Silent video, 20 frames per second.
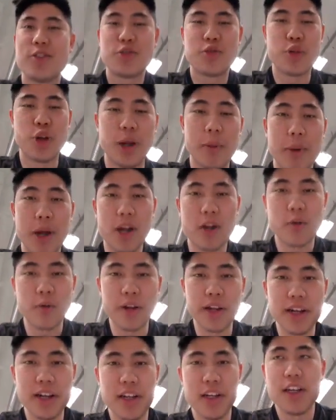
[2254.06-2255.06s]
Draymond
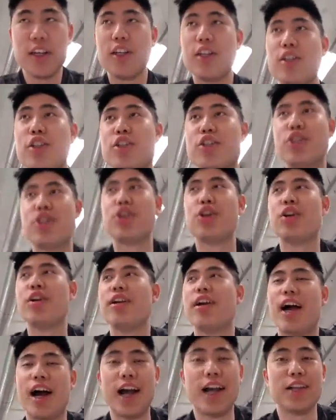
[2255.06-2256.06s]
Green
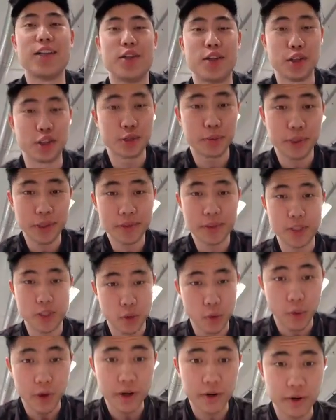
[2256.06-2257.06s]
should. I this makes me
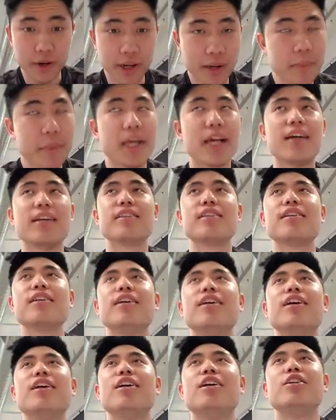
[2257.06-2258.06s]
so angry because
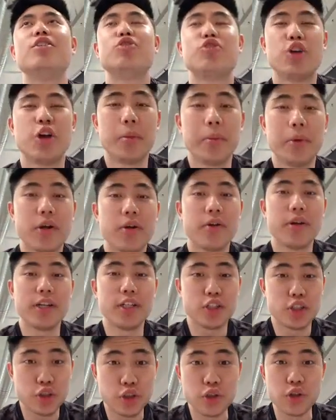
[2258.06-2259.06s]
Draymond
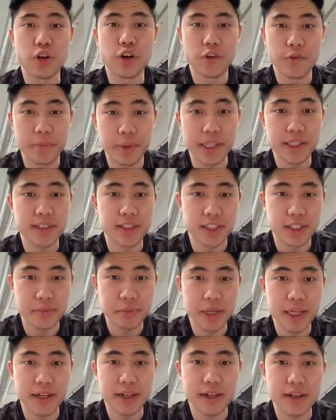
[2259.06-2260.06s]
Green should have been
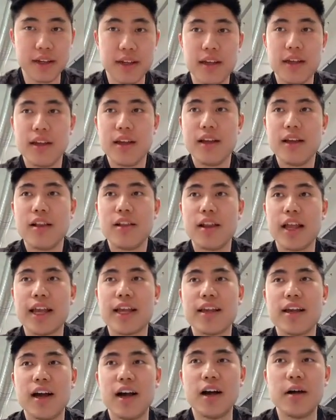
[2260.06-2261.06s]
suspended,
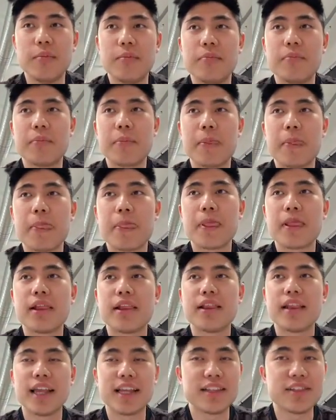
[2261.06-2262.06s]
like um,
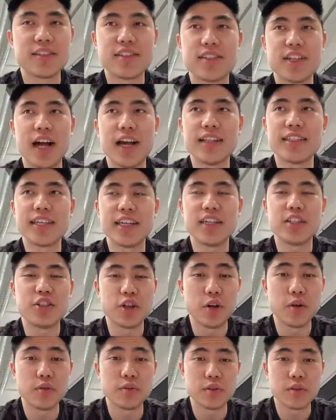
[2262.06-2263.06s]
like Dahntay
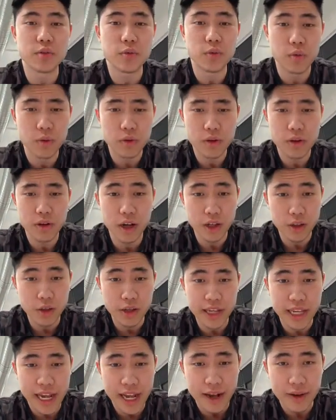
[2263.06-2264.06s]
Jones on
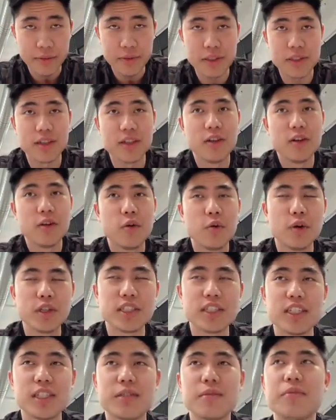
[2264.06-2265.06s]
the Cavs
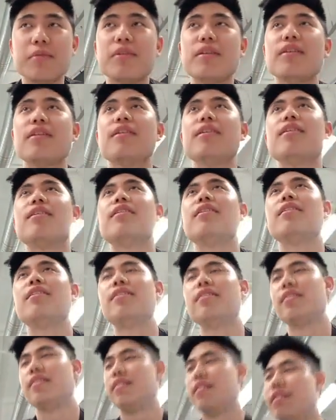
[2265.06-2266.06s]
was. Sus-
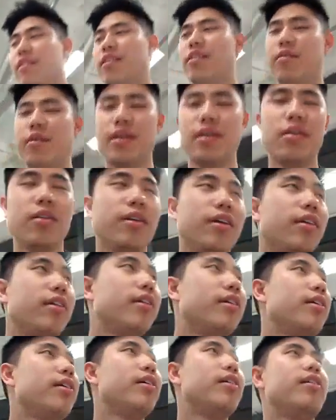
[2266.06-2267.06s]
oh, wait, hold on.
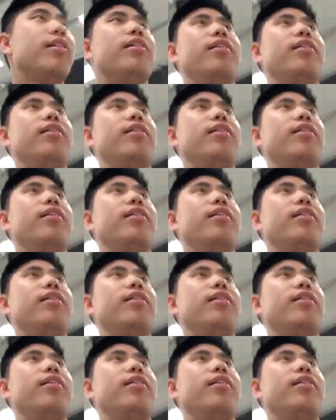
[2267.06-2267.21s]
That's the